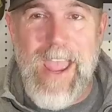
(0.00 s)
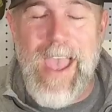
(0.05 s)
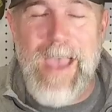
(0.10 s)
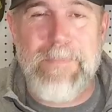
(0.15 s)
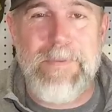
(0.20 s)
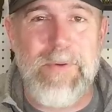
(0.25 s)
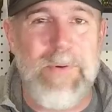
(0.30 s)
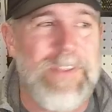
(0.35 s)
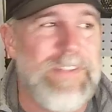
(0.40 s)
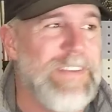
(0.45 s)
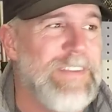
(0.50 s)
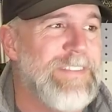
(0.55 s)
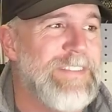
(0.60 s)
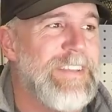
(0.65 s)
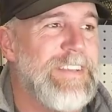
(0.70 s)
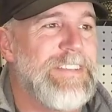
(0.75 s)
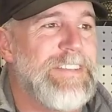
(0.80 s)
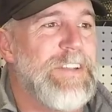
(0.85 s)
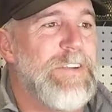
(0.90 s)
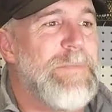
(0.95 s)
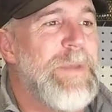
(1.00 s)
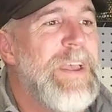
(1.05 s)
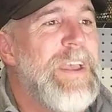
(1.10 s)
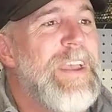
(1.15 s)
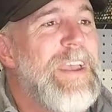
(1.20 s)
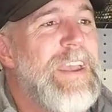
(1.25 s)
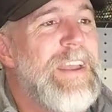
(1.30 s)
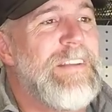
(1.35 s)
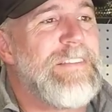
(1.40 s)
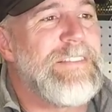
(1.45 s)
happy with this system.
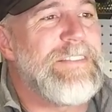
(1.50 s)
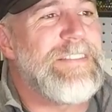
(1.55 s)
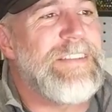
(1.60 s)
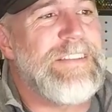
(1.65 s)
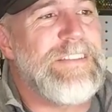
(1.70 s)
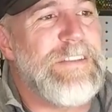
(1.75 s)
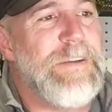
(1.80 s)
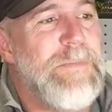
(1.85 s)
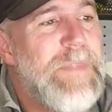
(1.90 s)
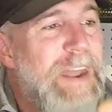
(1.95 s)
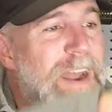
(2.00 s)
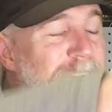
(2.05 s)
It is a system that